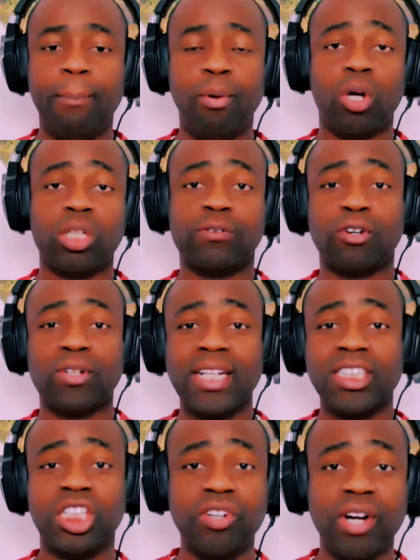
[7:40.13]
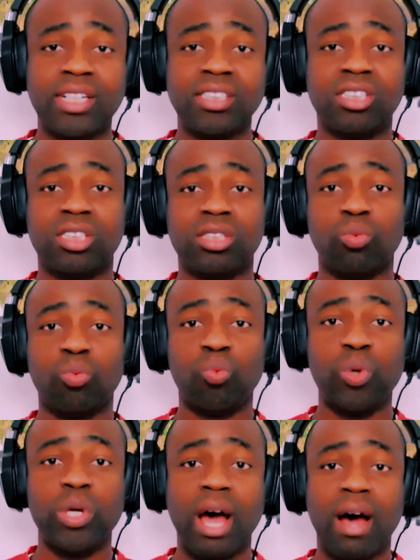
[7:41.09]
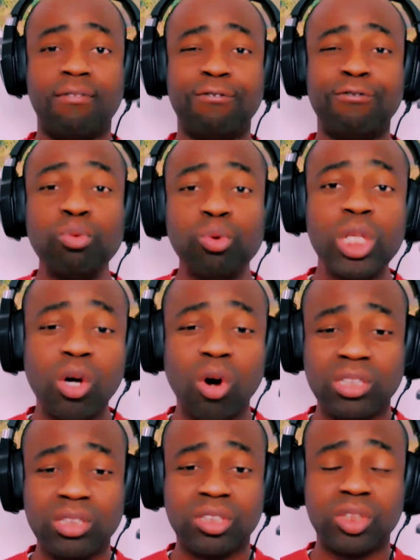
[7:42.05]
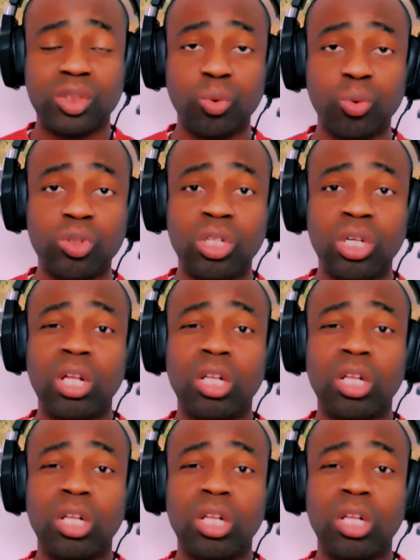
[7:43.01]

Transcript: But for Nigerians, we have fully understood